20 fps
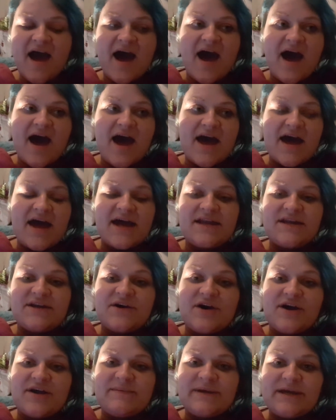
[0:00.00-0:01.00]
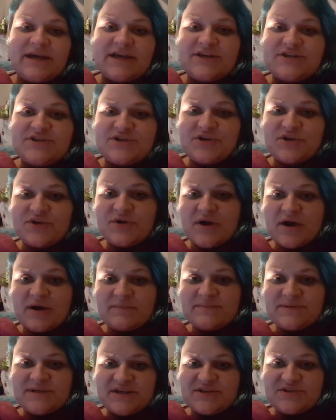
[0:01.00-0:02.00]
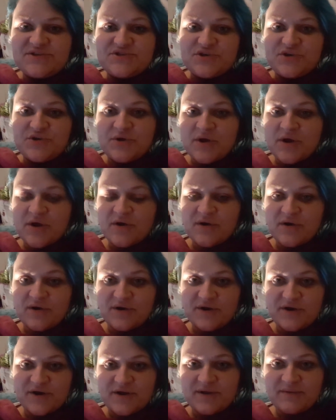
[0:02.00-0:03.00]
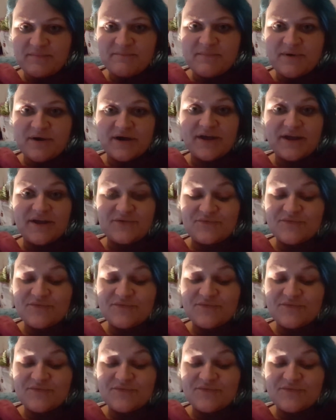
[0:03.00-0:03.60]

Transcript: and I'm here to update you on my